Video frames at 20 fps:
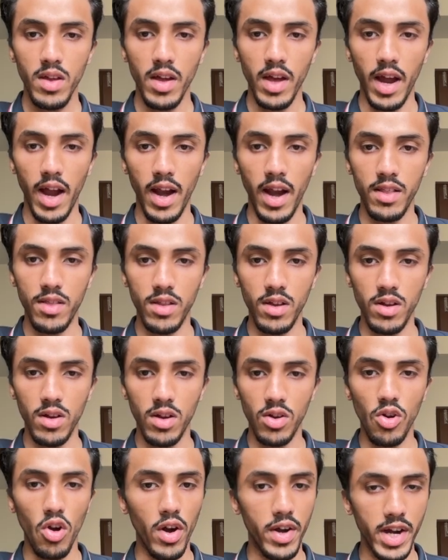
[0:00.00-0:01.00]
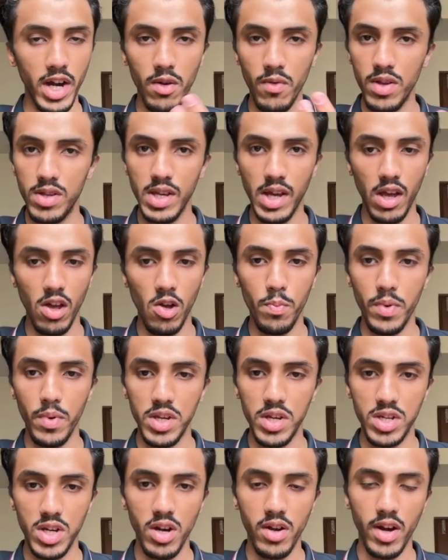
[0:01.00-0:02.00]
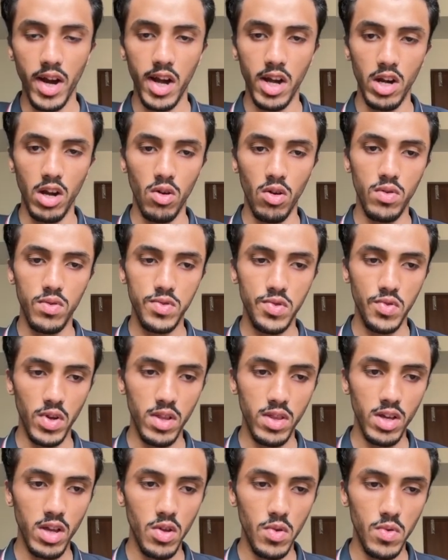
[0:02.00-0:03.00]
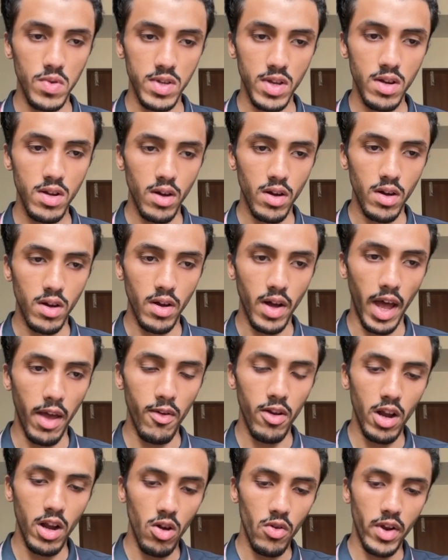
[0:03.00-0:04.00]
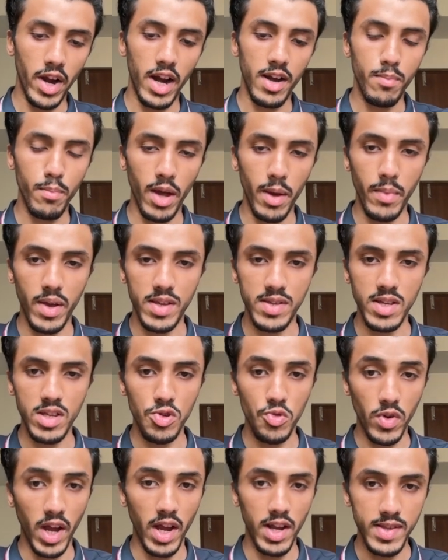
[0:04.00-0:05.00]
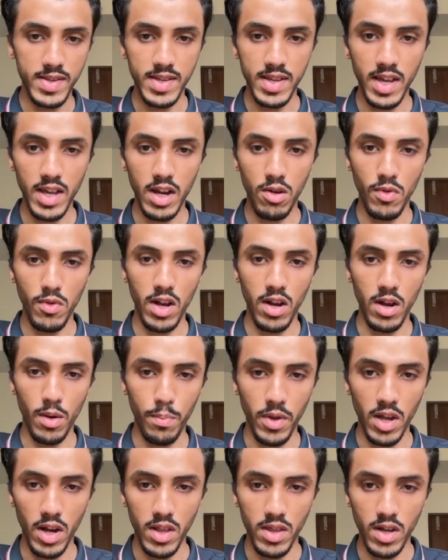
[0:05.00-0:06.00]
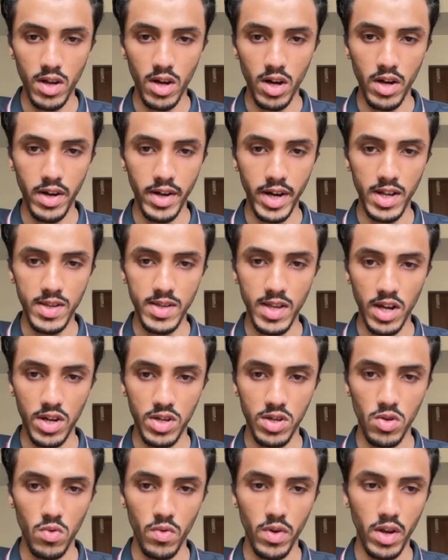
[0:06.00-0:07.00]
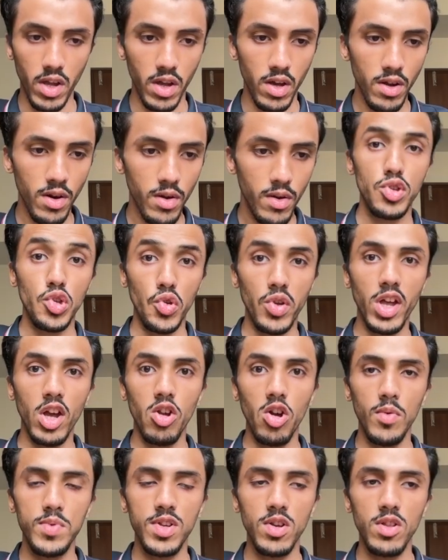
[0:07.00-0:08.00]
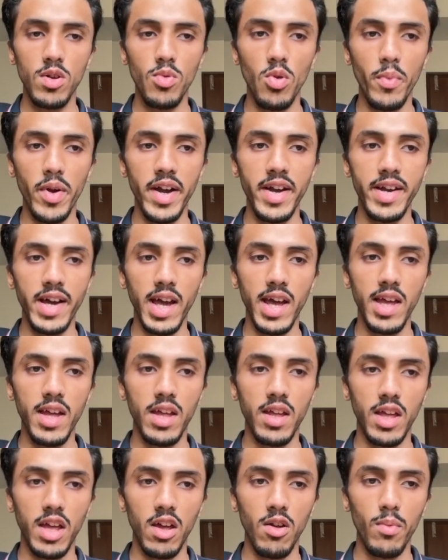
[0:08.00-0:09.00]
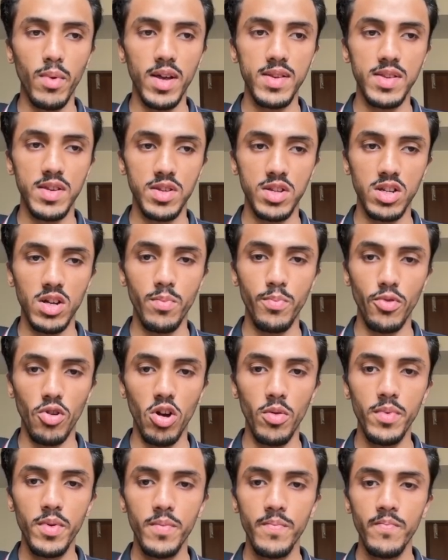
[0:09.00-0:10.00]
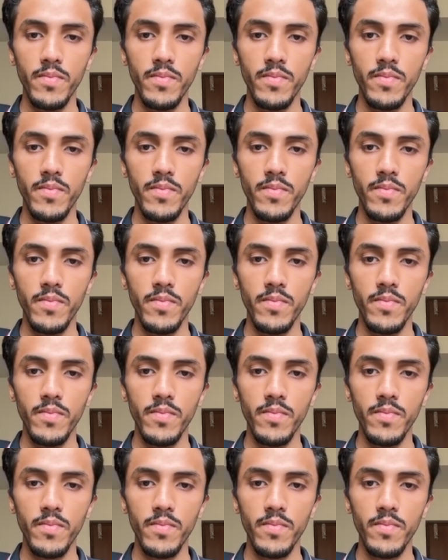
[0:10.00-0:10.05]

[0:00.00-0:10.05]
and the content which I have pasted it right now. So in the user, I will now write my message. You can see it will appear in the content section over here. So you can observe the moment I gave my system prompt,